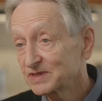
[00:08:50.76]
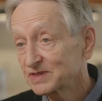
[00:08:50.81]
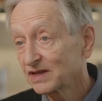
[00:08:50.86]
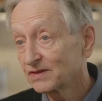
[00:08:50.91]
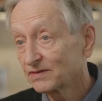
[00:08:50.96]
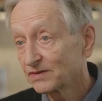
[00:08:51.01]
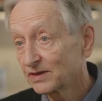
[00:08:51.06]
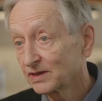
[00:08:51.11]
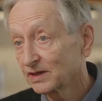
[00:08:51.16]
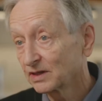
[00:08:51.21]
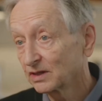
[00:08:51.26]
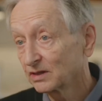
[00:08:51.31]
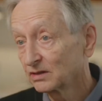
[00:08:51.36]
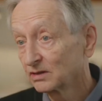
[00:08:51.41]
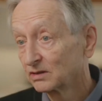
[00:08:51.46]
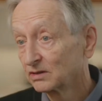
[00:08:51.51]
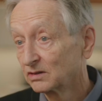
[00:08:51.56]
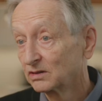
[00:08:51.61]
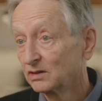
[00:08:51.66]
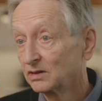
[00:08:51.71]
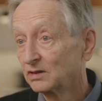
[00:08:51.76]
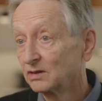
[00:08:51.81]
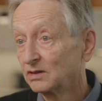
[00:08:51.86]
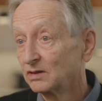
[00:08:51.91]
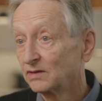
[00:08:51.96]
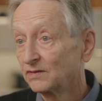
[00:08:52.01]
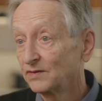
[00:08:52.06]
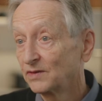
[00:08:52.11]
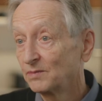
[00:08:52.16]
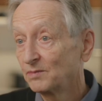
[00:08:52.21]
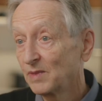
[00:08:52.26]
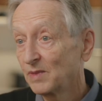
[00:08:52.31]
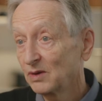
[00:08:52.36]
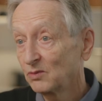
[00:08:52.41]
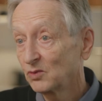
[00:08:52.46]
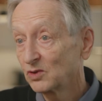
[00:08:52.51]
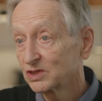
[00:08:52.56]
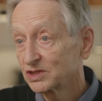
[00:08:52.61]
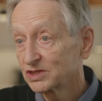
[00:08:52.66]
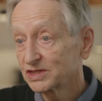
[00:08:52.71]
something that might
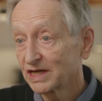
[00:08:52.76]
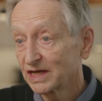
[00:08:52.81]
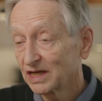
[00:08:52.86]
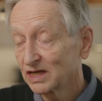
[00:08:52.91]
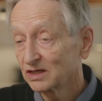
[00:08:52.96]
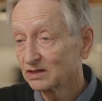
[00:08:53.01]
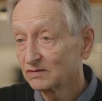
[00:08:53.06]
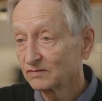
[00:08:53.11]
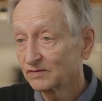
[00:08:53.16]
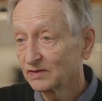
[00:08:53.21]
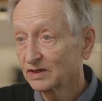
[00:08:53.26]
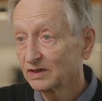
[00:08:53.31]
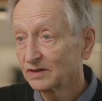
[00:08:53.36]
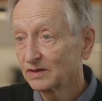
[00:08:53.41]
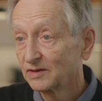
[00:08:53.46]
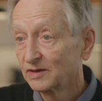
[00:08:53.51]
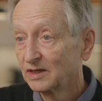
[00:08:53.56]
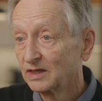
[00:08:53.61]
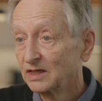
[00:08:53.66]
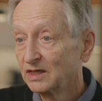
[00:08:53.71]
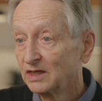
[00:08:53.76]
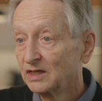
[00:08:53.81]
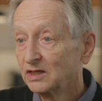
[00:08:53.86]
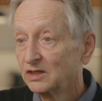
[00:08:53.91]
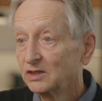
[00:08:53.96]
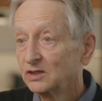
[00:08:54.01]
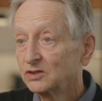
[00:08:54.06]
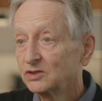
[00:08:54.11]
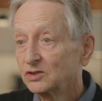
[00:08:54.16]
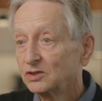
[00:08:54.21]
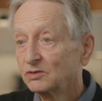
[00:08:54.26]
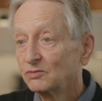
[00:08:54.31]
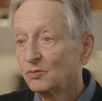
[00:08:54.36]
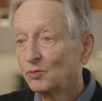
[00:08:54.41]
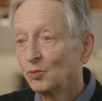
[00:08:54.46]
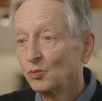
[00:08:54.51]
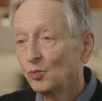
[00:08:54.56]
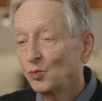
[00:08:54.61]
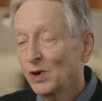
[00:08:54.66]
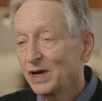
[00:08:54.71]
want to take over,
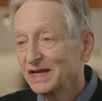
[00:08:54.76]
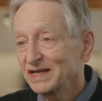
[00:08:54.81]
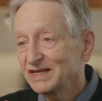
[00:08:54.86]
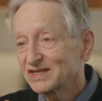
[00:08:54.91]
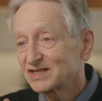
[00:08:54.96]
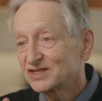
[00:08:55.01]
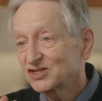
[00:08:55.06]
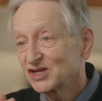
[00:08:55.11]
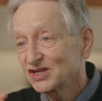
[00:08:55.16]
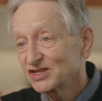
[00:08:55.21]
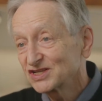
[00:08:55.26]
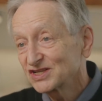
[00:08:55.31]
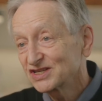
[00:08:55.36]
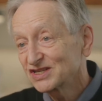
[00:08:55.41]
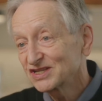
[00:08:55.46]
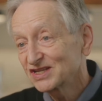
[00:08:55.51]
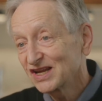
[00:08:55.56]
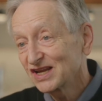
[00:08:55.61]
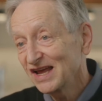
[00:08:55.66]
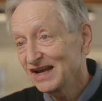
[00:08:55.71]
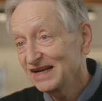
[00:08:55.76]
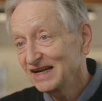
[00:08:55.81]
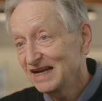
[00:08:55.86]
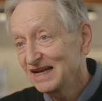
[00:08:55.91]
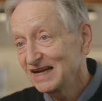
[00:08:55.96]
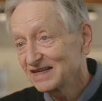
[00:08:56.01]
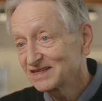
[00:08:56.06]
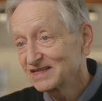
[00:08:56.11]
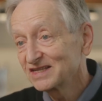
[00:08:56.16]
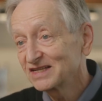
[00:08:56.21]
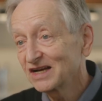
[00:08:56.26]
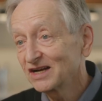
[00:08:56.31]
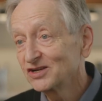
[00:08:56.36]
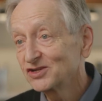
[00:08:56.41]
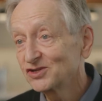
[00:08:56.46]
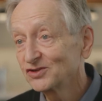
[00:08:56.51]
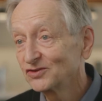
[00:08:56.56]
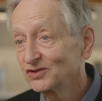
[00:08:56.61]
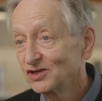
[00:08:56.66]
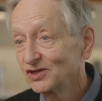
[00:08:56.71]
when it's just slightly less
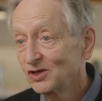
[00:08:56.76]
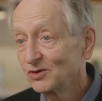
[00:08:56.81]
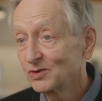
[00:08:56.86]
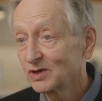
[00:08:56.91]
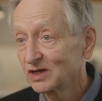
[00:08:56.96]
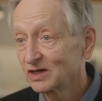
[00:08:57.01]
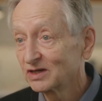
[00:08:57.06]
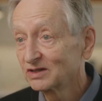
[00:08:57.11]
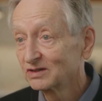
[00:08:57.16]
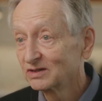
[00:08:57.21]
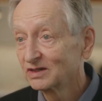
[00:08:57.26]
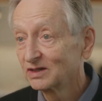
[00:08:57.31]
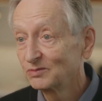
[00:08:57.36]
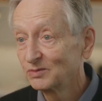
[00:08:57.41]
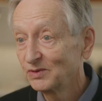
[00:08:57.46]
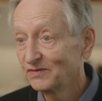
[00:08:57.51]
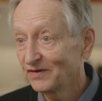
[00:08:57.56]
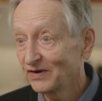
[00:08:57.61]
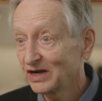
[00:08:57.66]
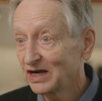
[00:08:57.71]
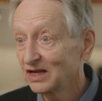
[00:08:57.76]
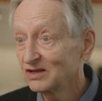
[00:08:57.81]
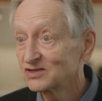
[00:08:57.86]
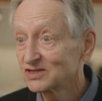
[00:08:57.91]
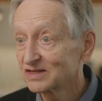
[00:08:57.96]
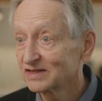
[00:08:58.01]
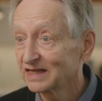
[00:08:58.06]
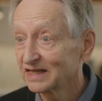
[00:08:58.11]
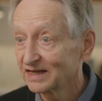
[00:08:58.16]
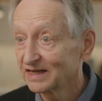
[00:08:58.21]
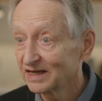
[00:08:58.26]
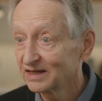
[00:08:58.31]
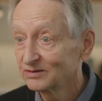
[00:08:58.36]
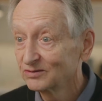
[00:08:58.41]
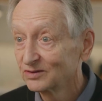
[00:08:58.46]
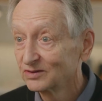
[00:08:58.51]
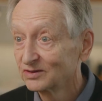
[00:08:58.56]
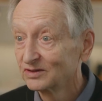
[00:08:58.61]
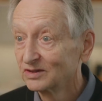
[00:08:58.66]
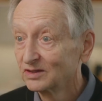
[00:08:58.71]
intelligent than you are, and we're very close to that
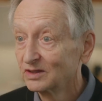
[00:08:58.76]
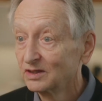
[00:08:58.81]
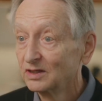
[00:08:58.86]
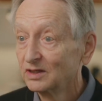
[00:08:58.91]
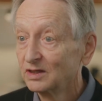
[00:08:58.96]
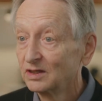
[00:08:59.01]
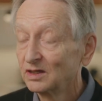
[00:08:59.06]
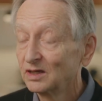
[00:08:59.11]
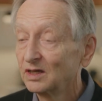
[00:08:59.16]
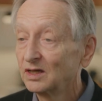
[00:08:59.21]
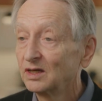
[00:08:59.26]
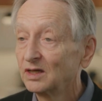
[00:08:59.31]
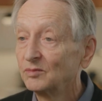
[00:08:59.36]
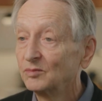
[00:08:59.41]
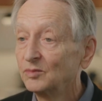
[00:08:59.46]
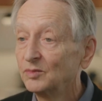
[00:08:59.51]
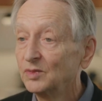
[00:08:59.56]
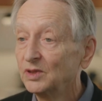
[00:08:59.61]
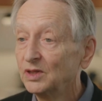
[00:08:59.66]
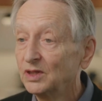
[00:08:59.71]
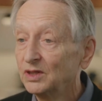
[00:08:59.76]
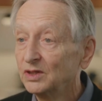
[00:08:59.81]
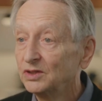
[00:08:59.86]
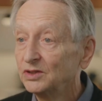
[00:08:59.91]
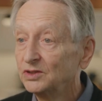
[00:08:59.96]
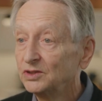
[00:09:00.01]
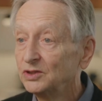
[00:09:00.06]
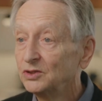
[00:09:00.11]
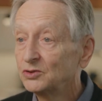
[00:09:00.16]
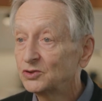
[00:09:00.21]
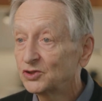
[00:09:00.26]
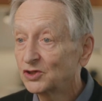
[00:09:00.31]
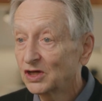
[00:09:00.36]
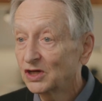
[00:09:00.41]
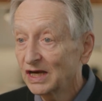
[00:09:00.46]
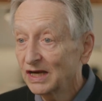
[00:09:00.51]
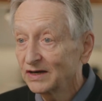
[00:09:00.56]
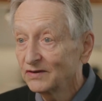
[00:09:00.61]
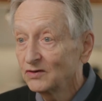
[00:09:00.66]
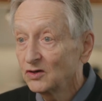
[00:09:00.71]
now, you should
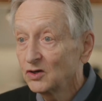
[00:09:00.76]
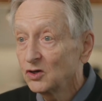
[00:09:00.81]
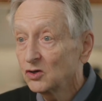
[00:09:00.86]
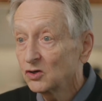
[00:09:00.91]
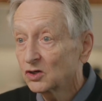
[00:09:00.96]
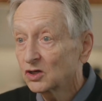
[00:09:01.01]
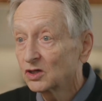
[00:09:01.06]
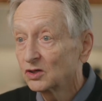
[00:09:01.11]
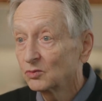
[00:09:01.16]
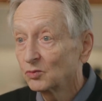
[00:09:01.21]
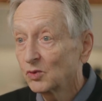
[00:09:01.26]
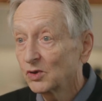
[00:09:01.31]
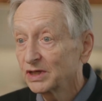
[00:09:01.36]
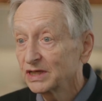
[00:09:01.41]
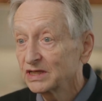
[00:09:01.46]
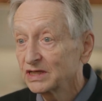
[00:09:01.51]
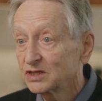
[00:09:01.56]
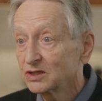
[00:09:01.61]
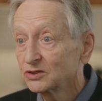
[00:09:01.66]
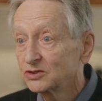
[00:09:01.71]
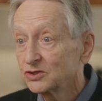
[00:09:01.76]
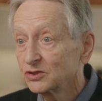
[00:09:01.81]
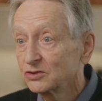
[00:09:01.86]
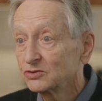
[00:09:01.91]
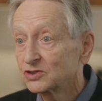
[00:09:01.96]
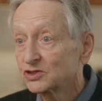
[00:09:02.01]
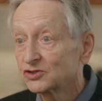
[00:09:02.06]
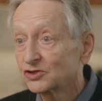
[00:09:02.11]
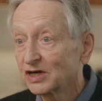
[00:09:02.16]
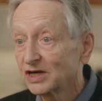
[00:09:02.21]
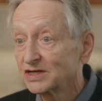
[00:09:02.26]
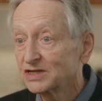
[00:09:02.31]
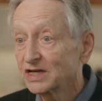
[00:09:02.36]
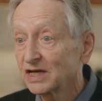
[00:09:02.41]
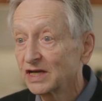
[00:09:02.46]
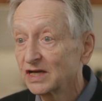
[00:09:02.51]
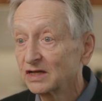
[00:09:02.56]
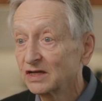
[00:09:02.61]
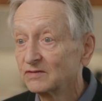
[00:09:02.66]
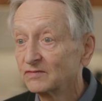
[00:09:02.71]
kind of look at what it'll do to try and
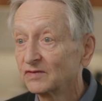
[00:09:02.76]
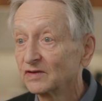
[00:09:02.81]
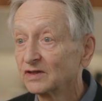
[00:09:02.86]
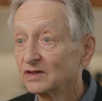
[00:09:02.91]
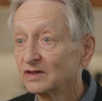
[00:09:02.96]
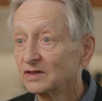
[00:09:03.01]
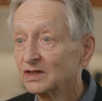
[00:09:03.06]
take over.